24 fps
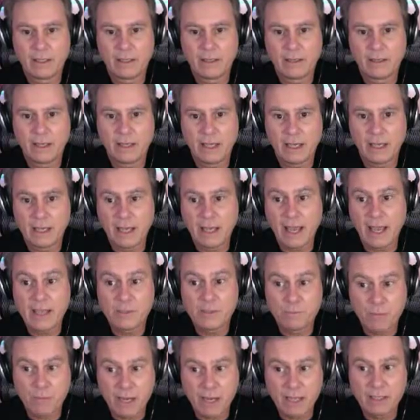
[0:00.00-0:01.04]
he has
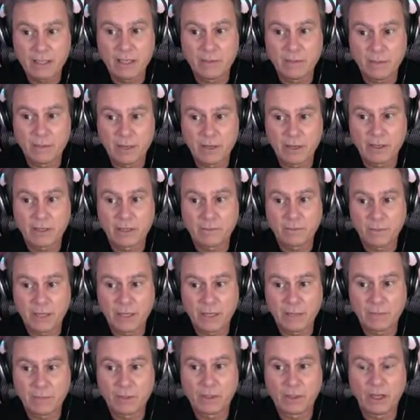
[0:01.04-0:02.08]
made the American
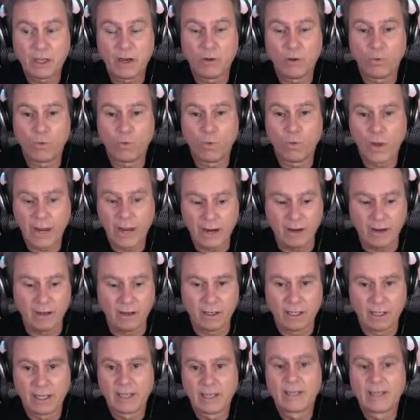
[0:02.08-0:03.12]
people aware
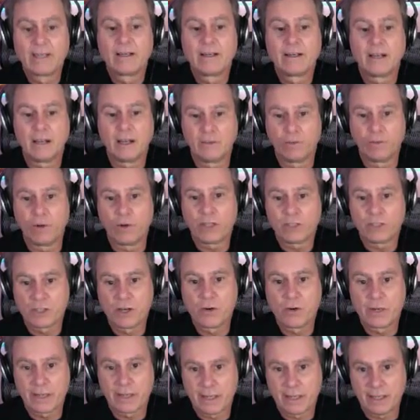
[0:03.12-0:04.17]
of what's
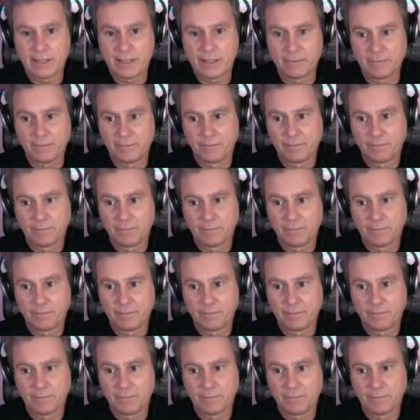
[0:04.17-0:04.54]
going on,